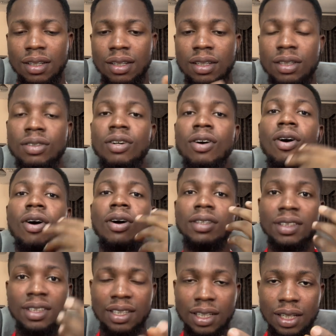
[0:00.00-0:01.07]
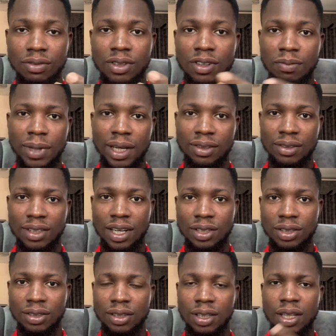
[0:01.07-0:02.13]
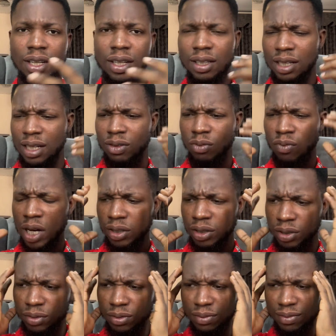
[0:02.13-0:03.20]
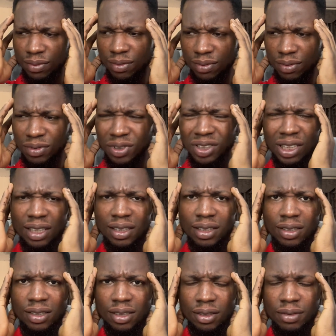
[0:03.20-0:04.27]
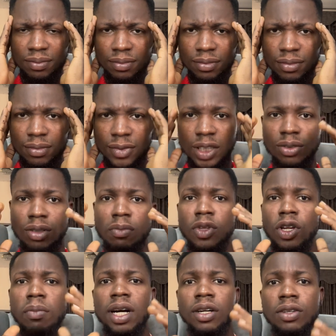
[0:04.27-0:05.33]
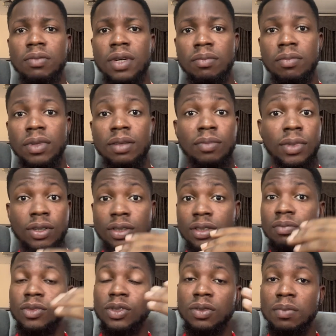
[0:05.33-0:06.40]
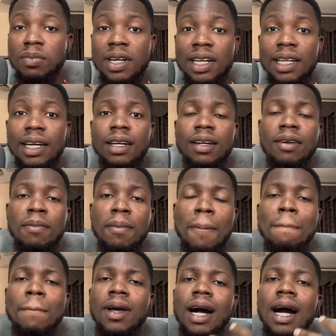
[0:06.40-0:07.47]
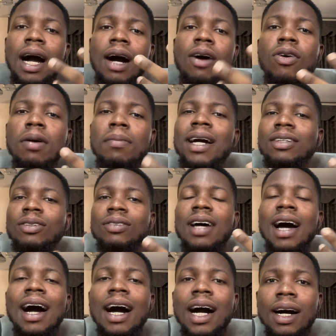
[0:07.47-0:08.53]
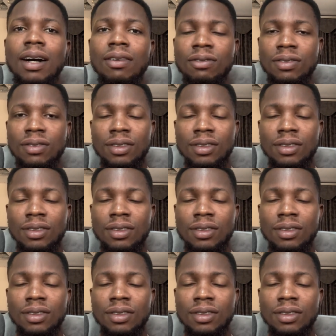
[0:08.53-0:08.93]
It's called the gift of bilocation. Now, when you say this to a normal human being, because most people are like, how come I don't have